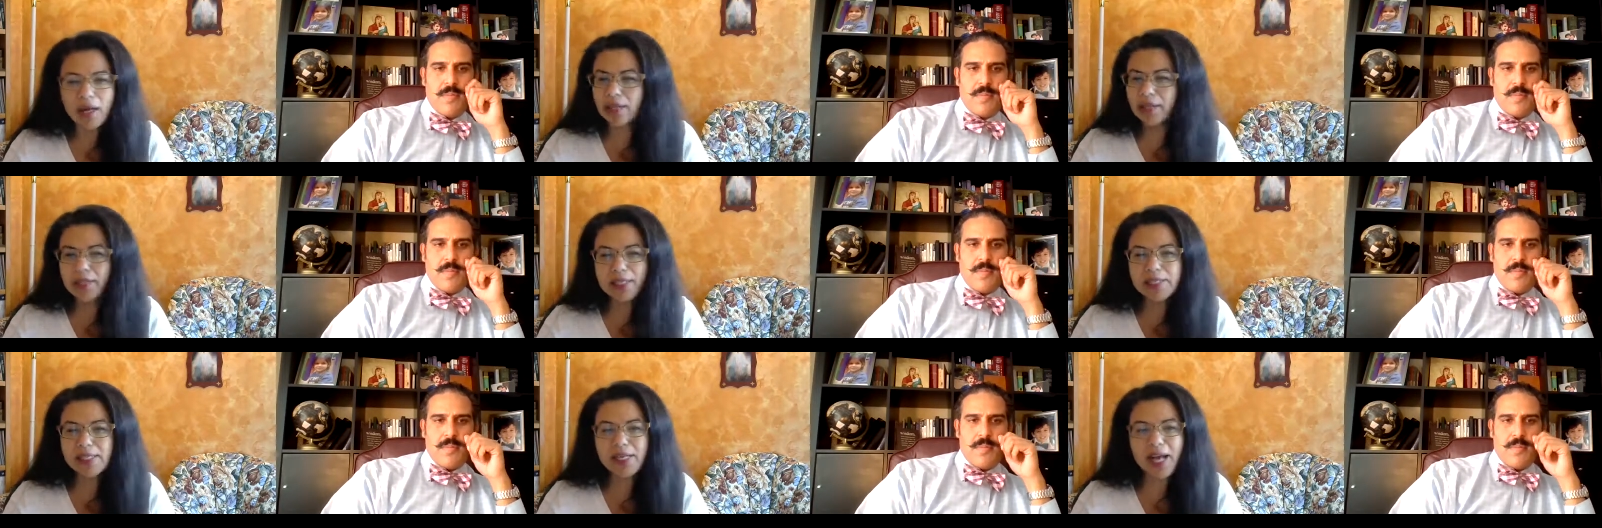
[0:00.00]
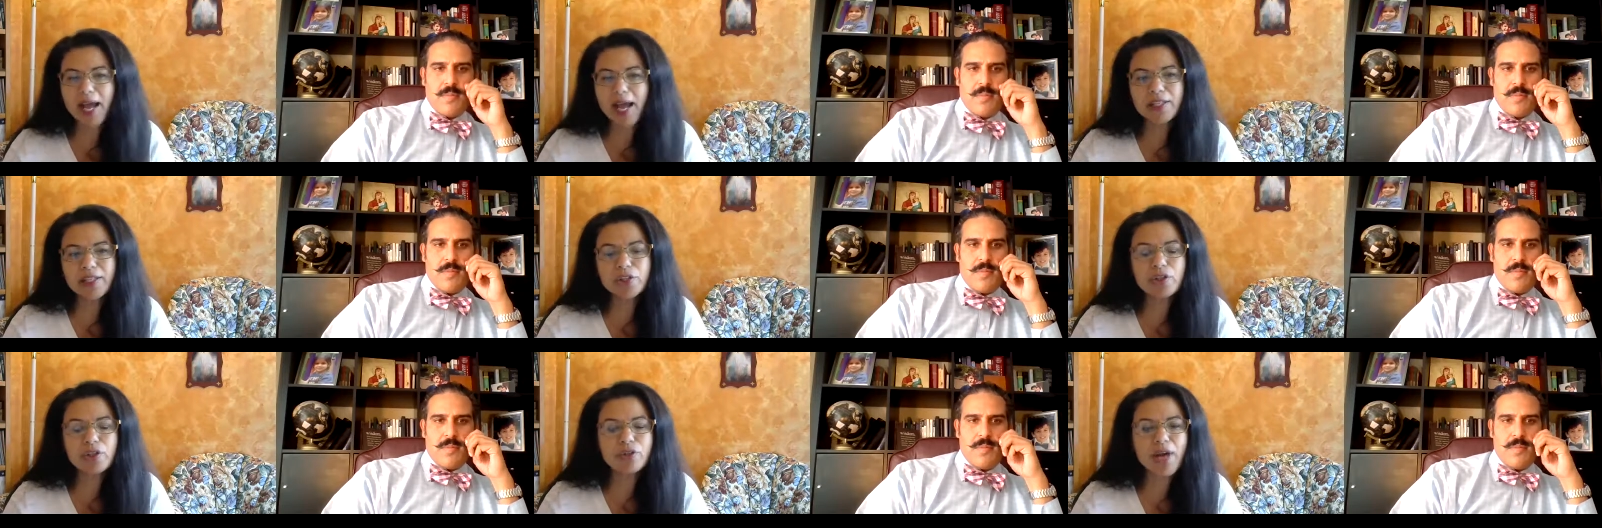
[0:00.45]
Speaker 1: God doesn't
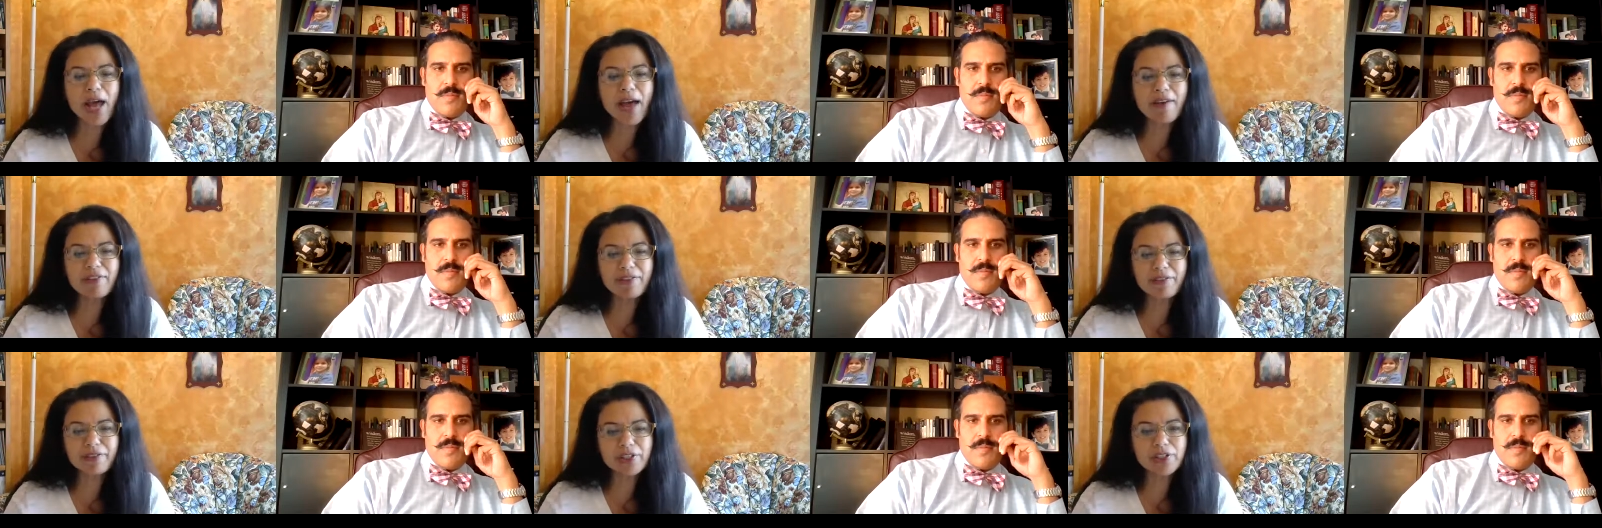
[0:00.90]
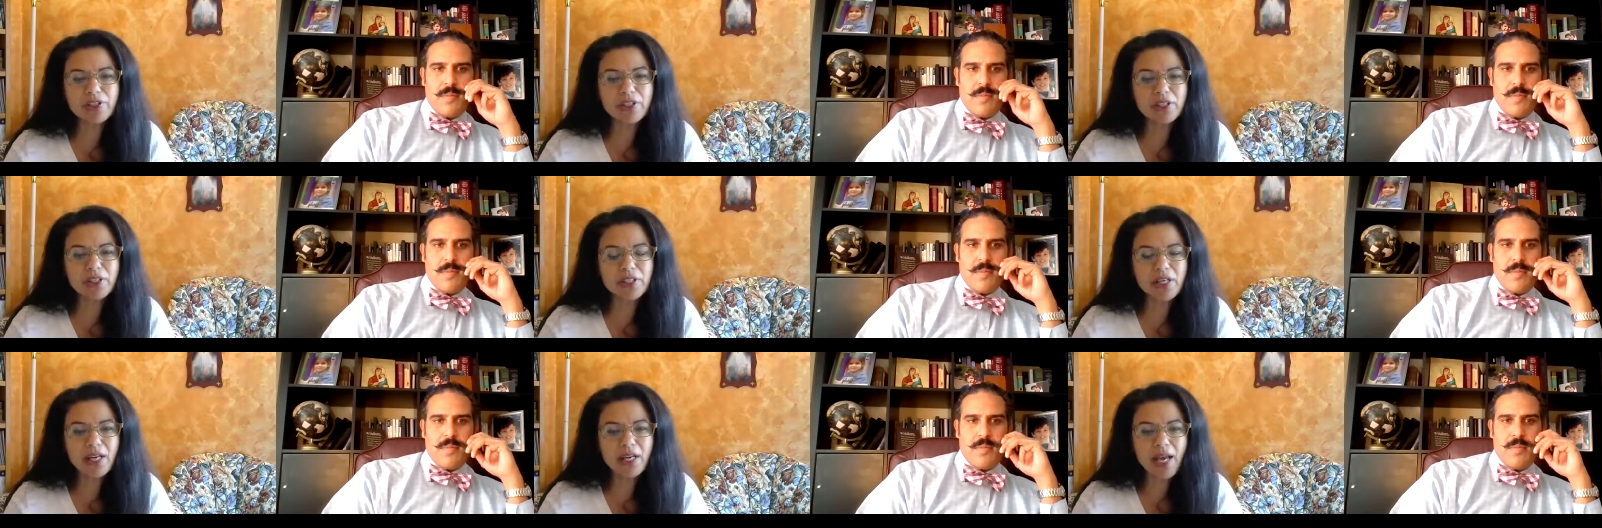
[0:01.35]
ask you to have a
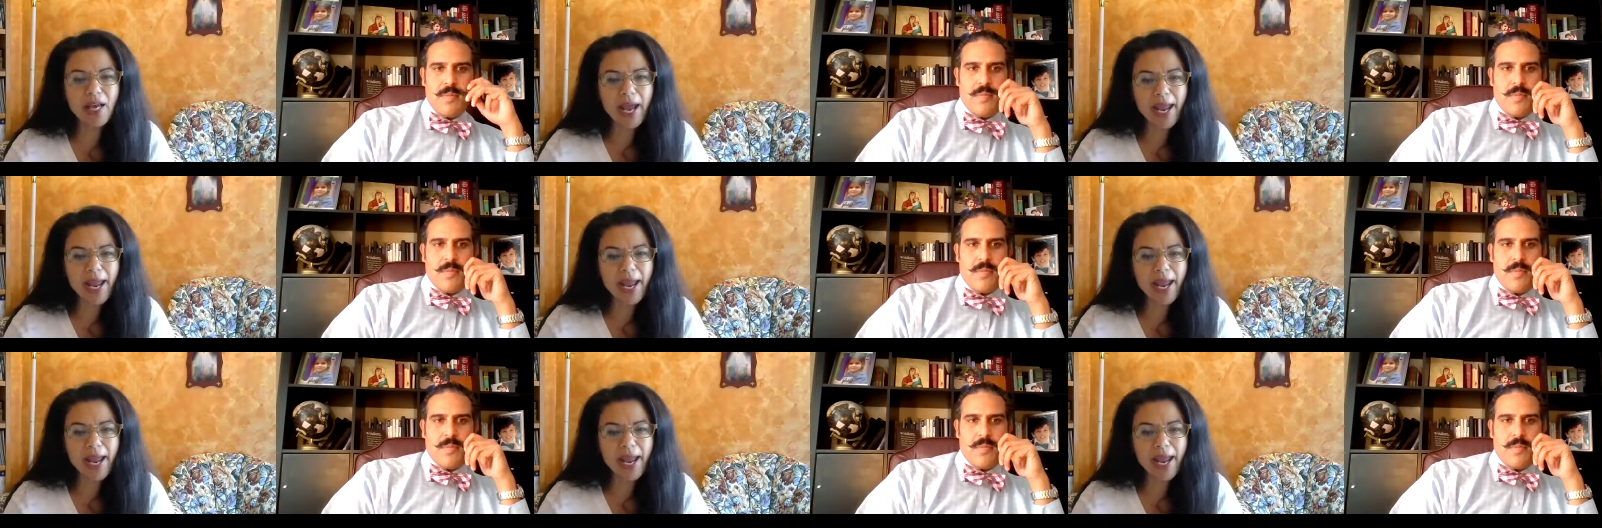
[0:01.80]
vision.